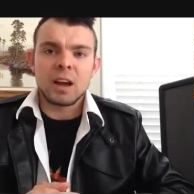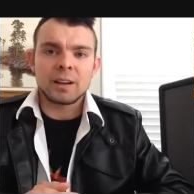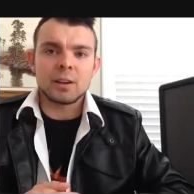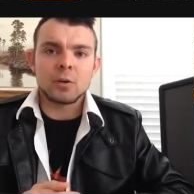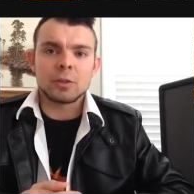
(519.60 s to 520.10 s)

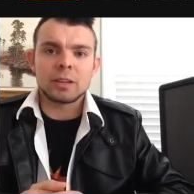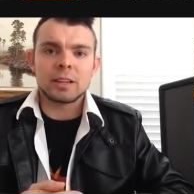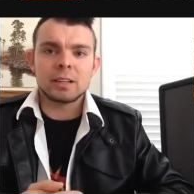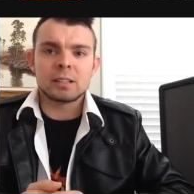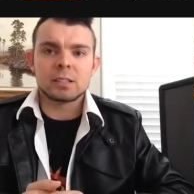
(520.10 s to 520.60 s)
I know that
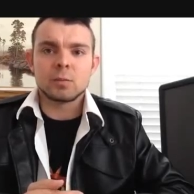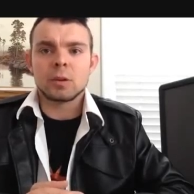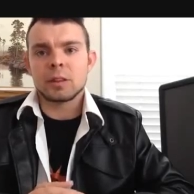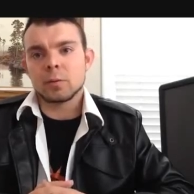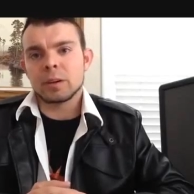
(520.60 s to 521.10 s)
He is the
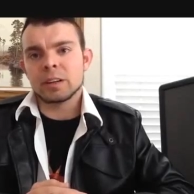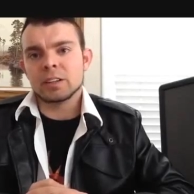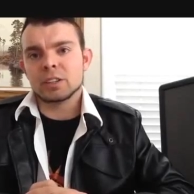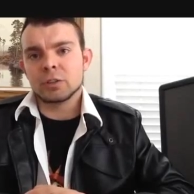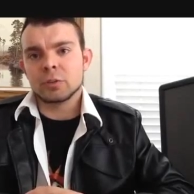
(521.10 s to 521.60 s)
one that we
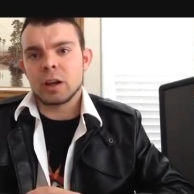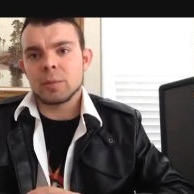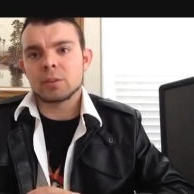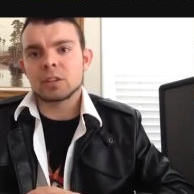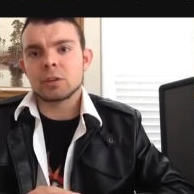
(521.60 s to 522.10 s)
need to
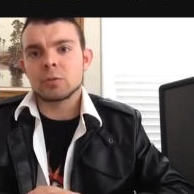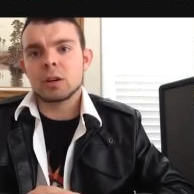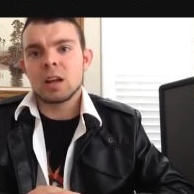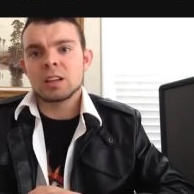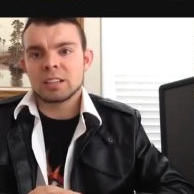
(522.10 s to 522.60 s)
come
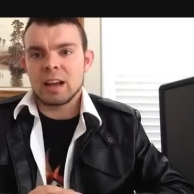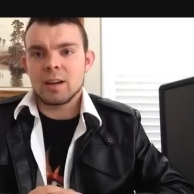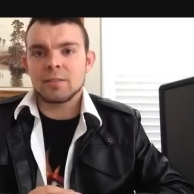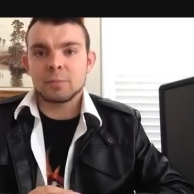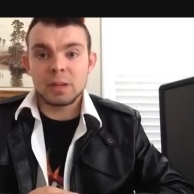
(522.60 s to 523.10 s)
to to
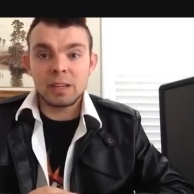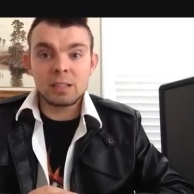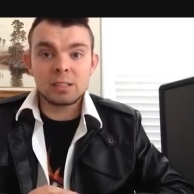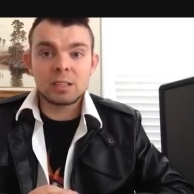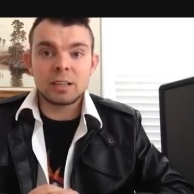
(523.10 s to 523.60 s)
have
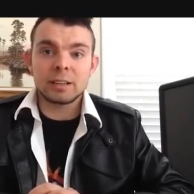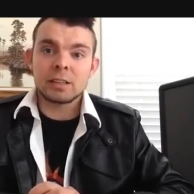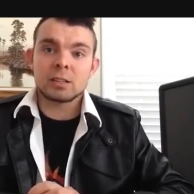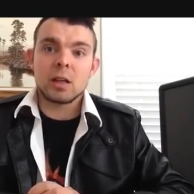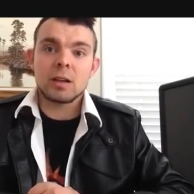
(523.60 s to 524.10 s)
peace in
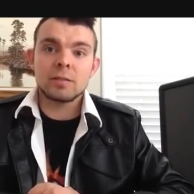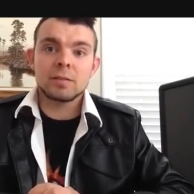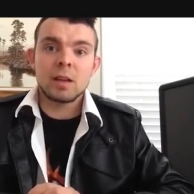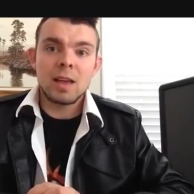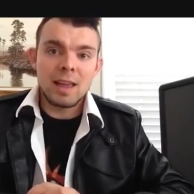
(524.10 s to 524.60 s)
this
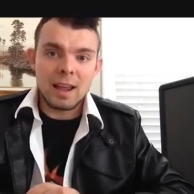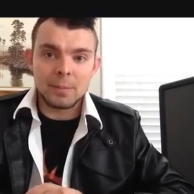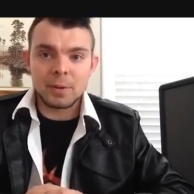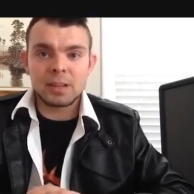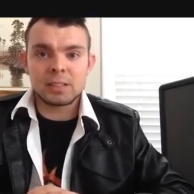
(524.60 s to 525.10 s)
life
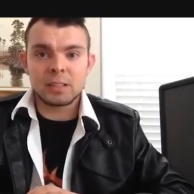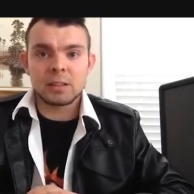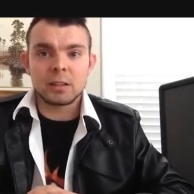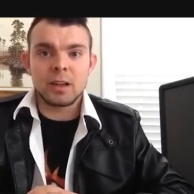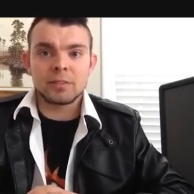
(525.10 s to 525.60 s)
and peace in
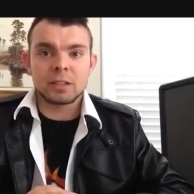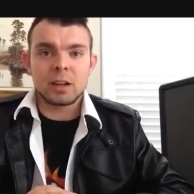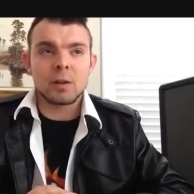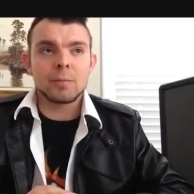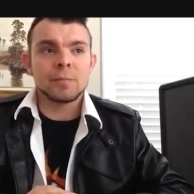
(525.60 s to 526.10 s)
the life to
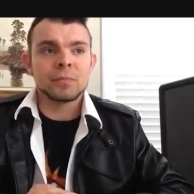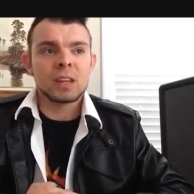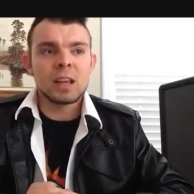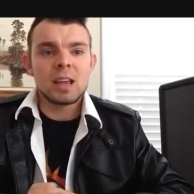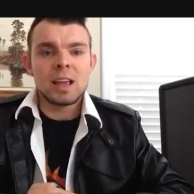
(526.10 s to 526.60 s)
come.
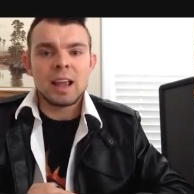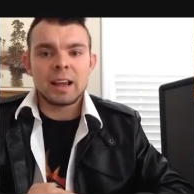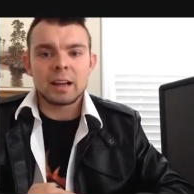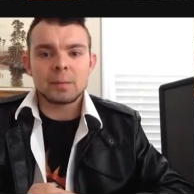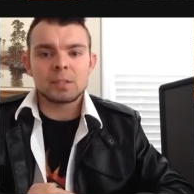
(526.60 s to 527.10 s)

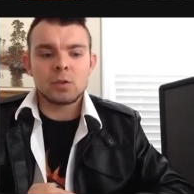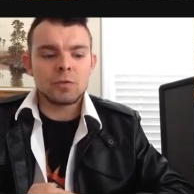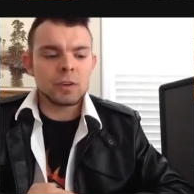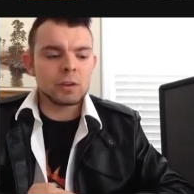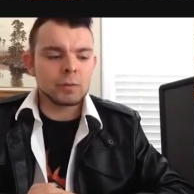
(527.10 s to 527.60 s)
And I'm so
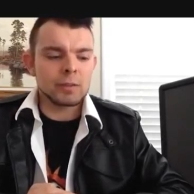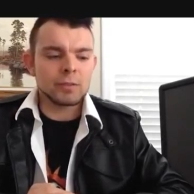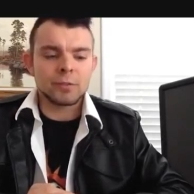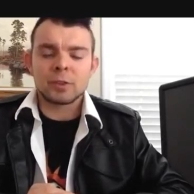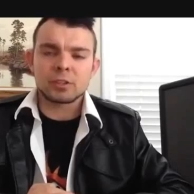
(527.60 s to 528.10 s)
very
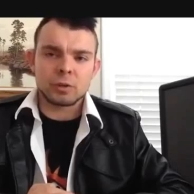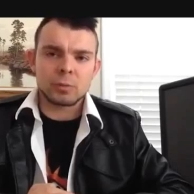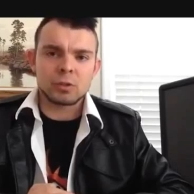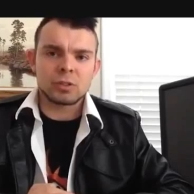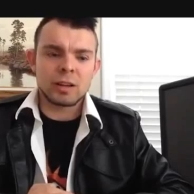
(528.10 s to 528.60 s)
grateful for the
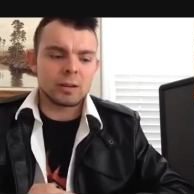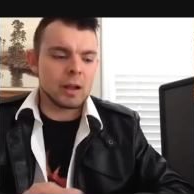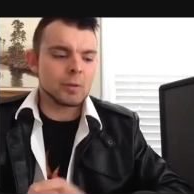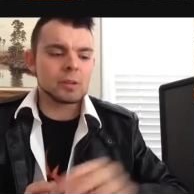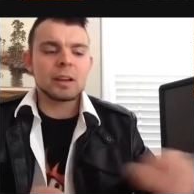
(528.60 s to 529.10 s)
scriptures. I,
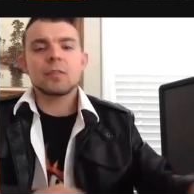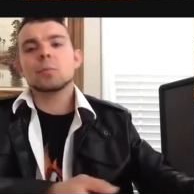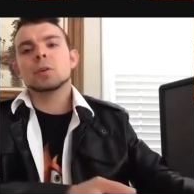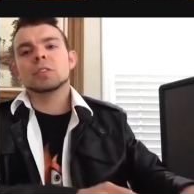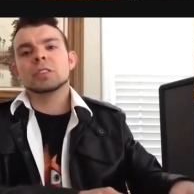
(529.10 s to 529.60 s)
I would never
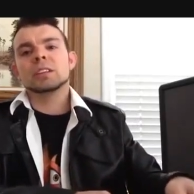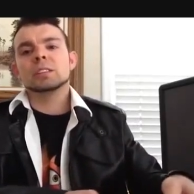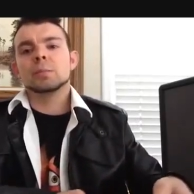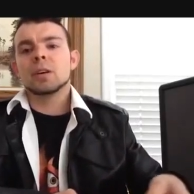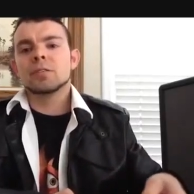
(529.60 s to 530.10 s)
put these
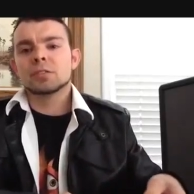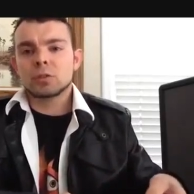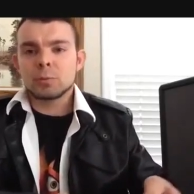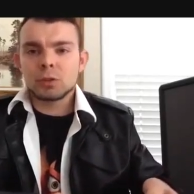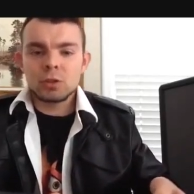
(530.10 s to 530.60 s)
above
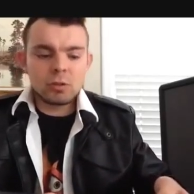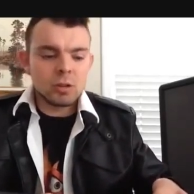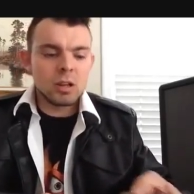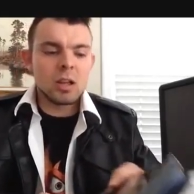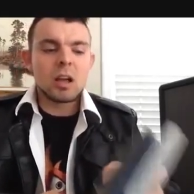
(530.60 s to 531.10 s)
scripture.
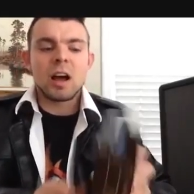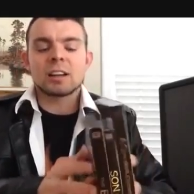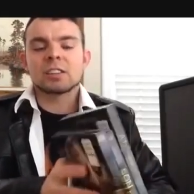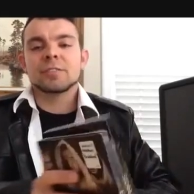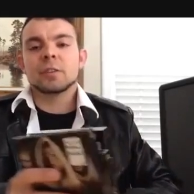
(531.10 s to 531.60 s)
I
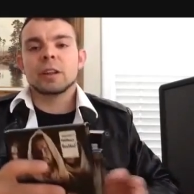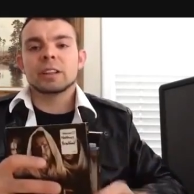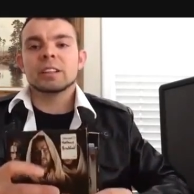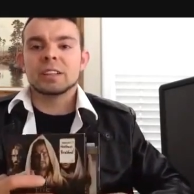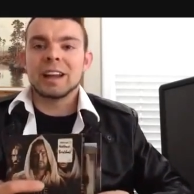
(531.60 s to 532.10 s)
just feel
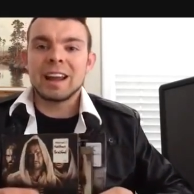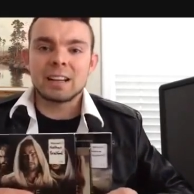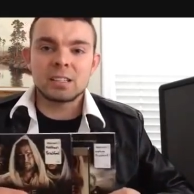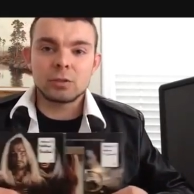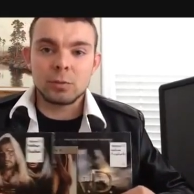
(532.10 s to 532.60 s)
like these
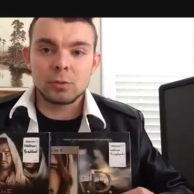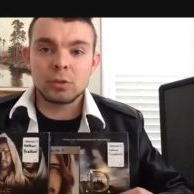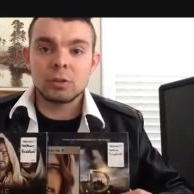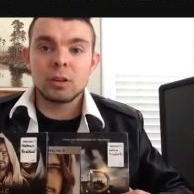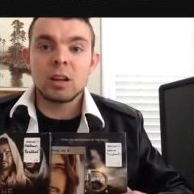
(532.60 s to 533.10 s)
enhance
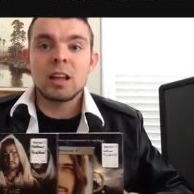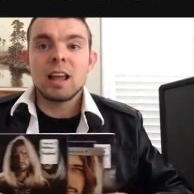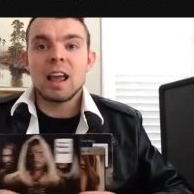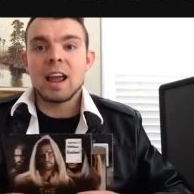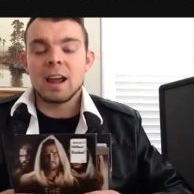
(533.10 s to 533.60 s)
scripture.
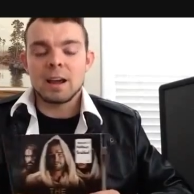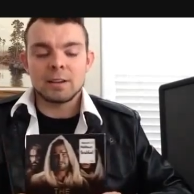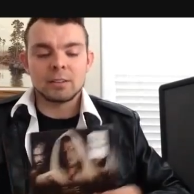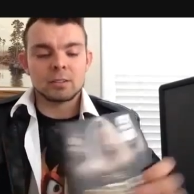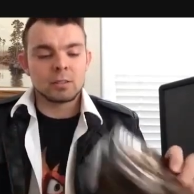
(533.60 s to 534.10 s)

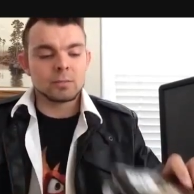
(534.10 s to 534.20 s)
And